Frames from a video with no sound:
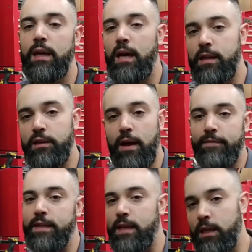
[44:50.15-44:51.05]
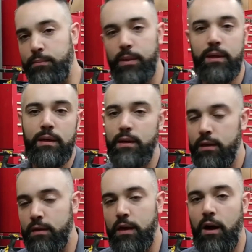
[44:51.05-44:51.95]
and then you have to keep
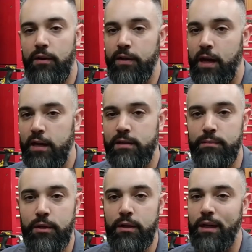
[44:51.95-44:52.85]
calling the customer.